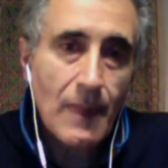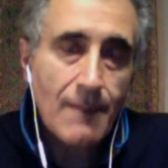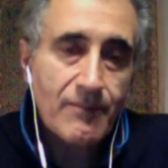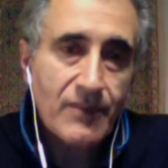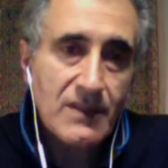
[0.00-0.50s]

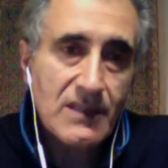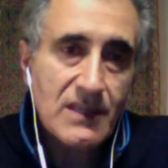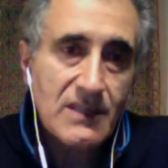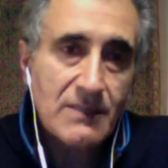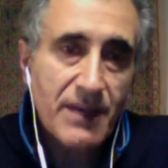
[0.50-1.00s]
The
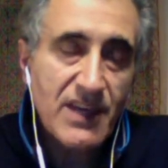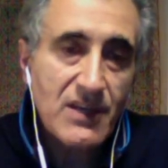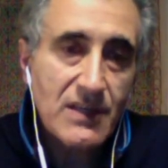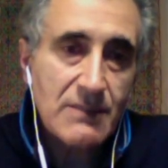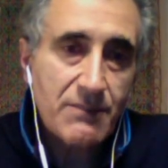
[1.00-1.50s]

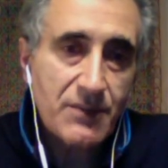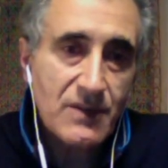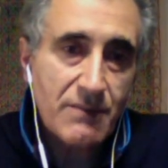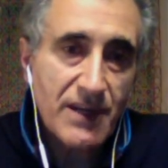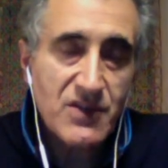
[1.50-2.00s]

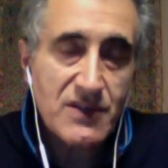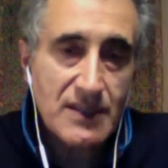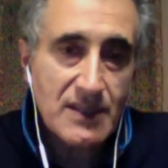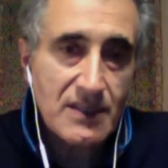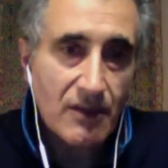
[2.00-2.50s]

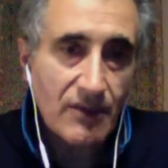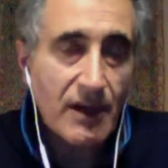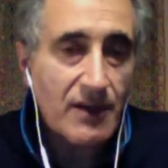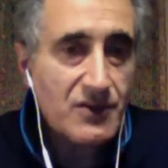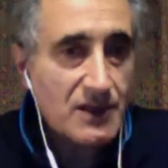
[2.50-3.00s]
spaciousness of
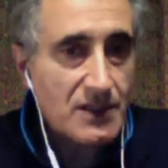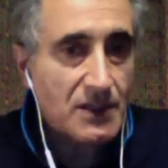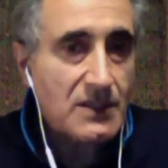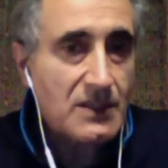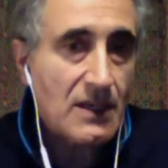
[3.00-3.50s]

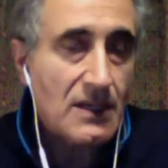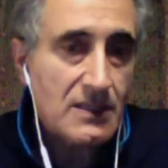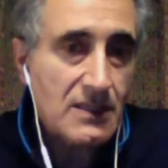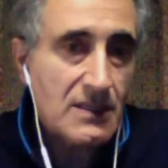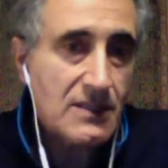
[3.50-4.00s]
consciousness
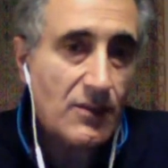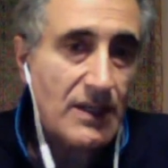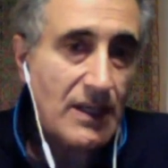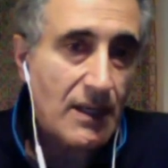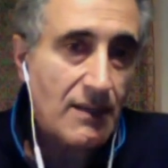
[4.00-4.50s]
it
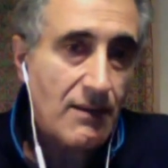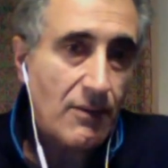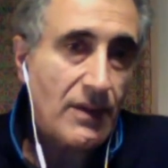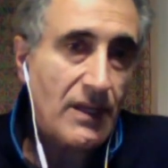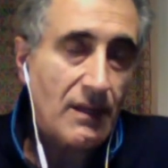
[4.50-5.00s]

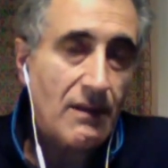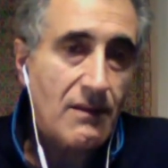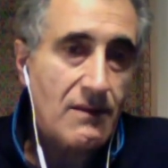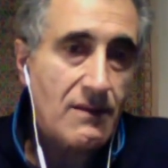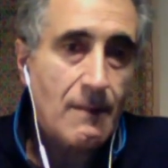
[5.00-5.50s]
already
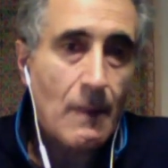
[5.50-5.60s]
is.